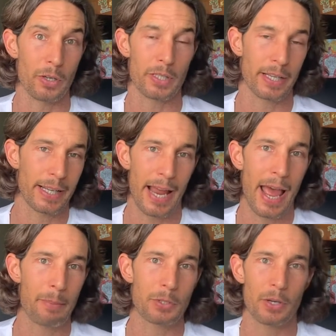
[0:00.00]
like an
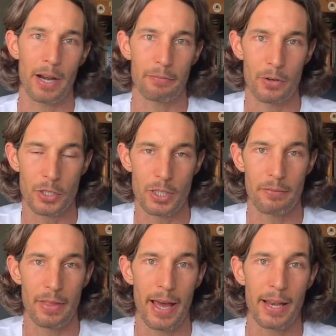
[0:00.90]
abstract version
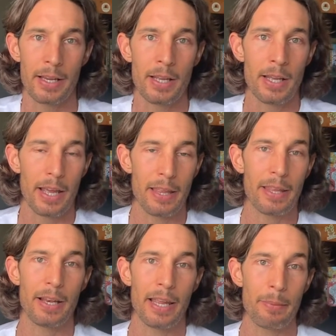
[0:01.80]
of that. And
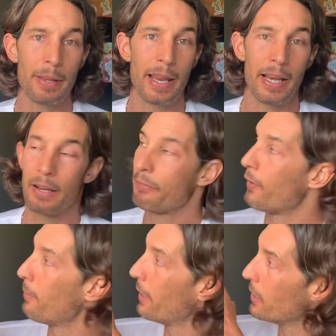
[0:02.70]
then emanating
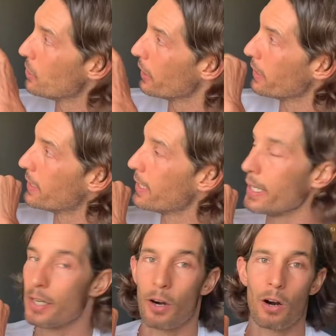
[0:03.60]
from it, as you can
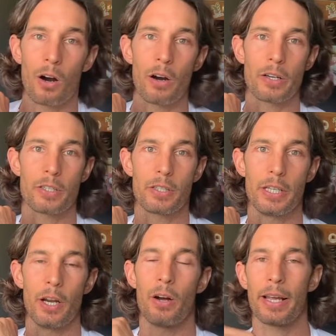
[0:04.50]
see, are hearts,
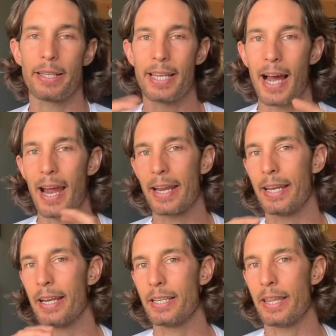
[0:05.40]
again, tying
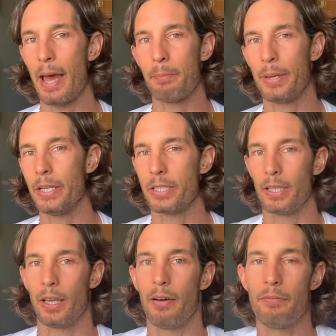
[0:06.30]
it into that peace
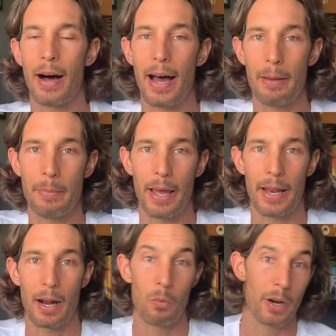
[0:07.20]
and love vibe
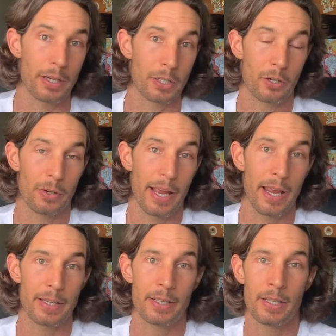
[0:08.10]
that I wanted to create.